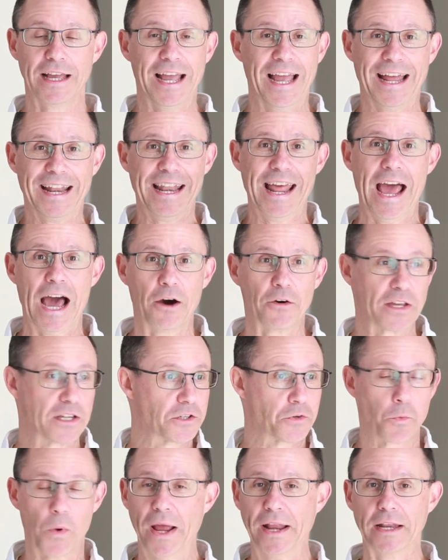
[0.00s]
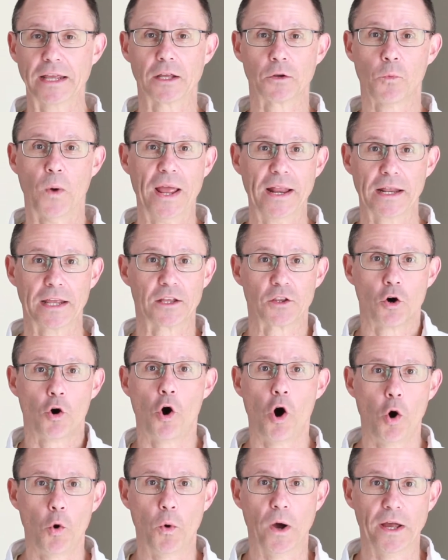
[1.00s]
And now he's waiting and waiting in the
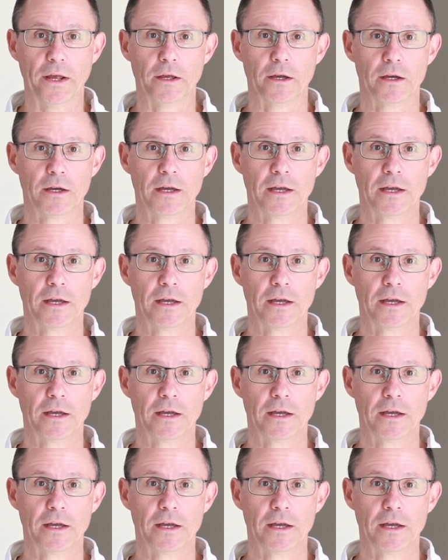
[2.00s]
hallway.